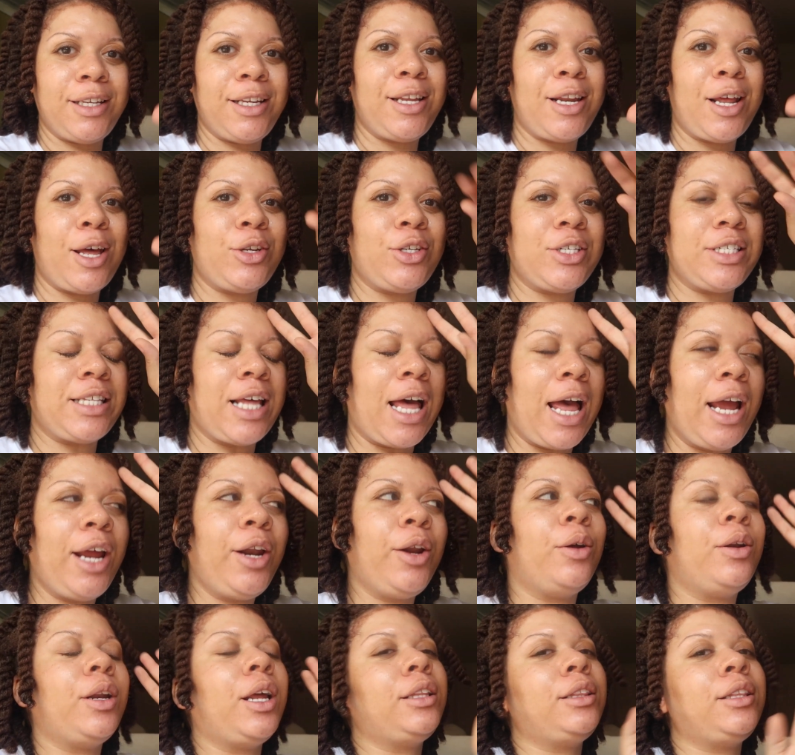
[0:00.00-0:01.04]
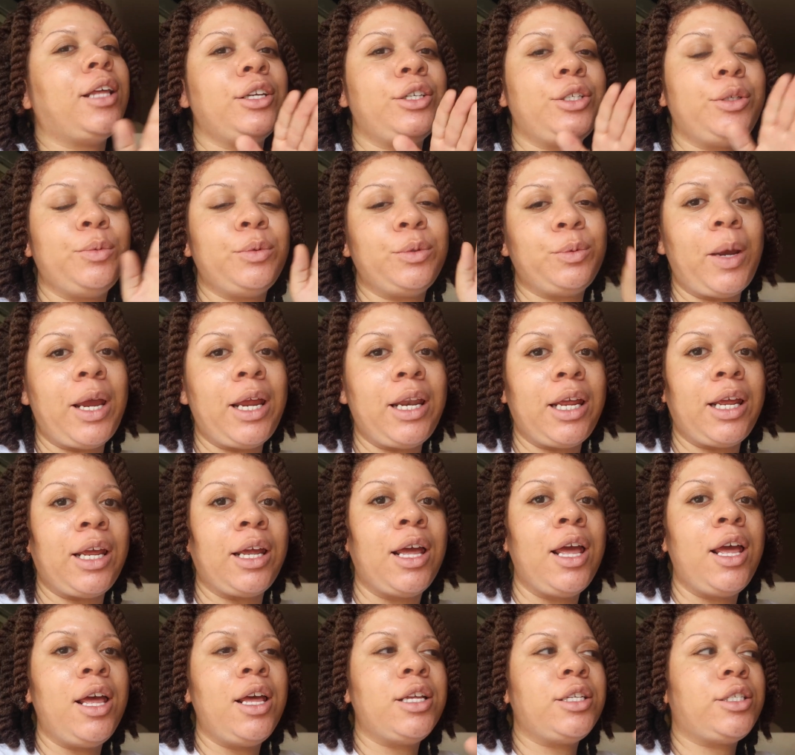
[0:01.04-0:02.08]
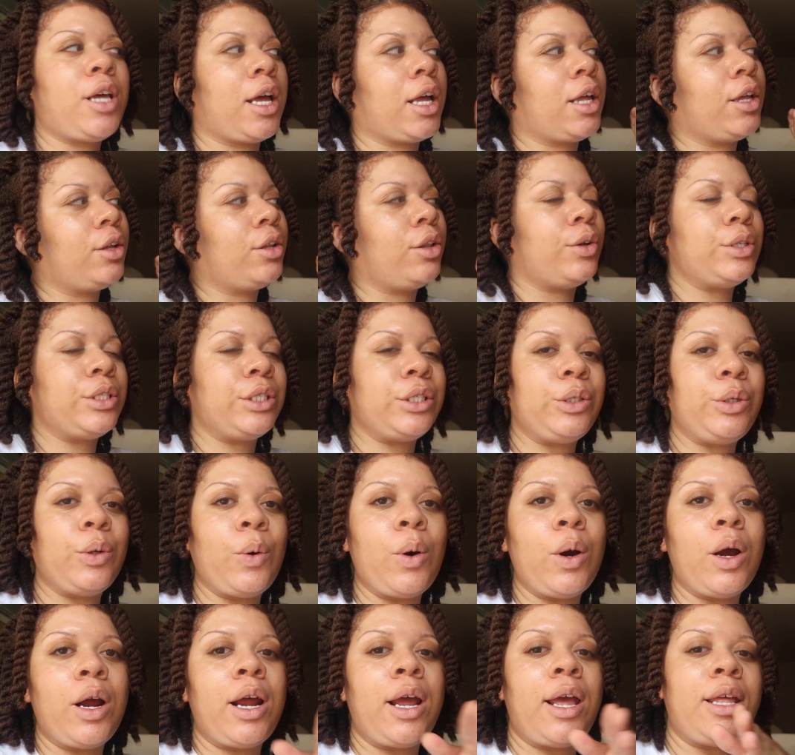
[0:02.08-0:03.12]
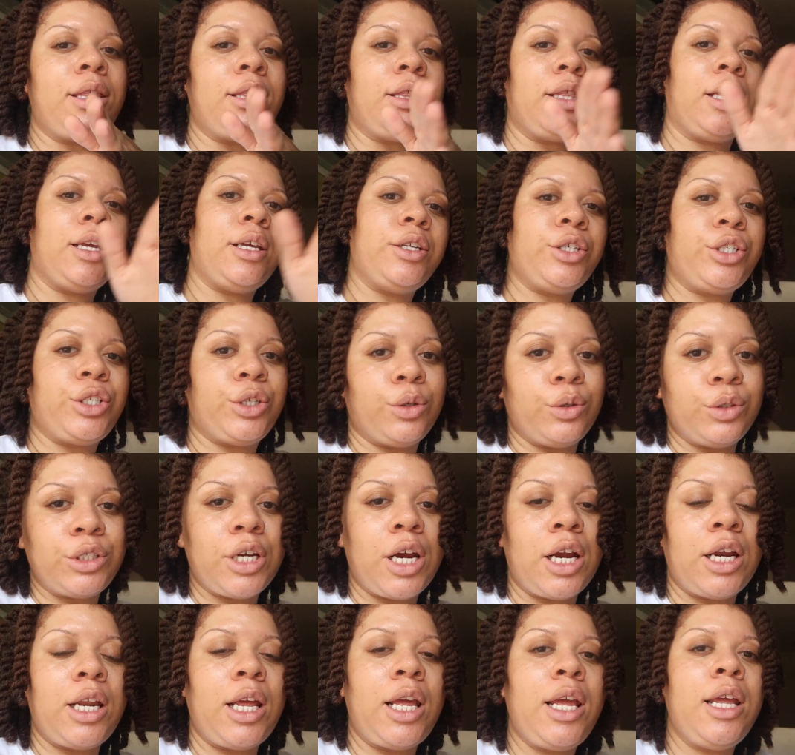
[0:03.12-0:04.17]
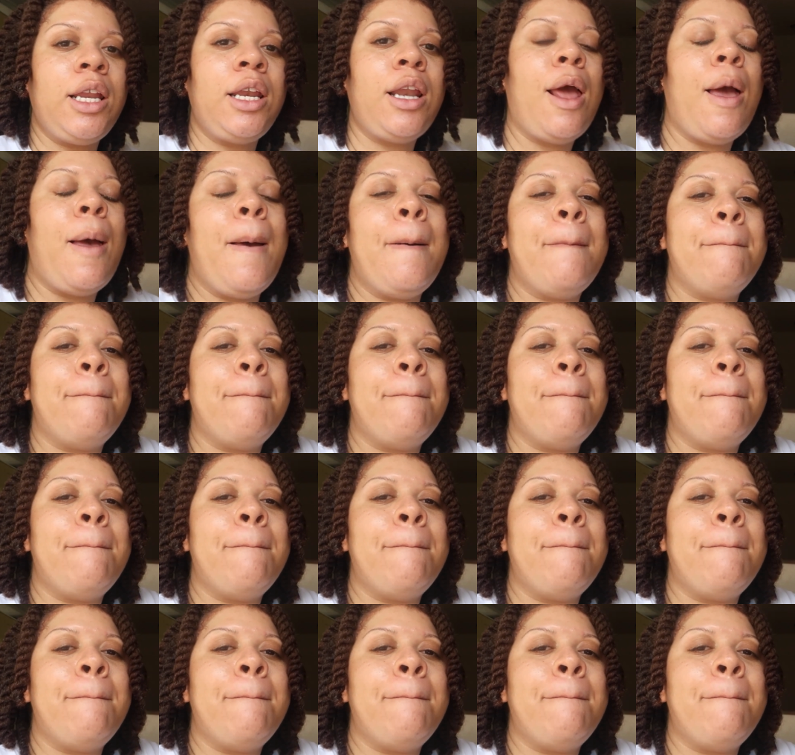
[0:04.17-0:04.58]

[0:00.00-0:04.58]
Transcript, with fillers: you know, just idle, and I thought she was waiting so I can close the door and then she'll turn in.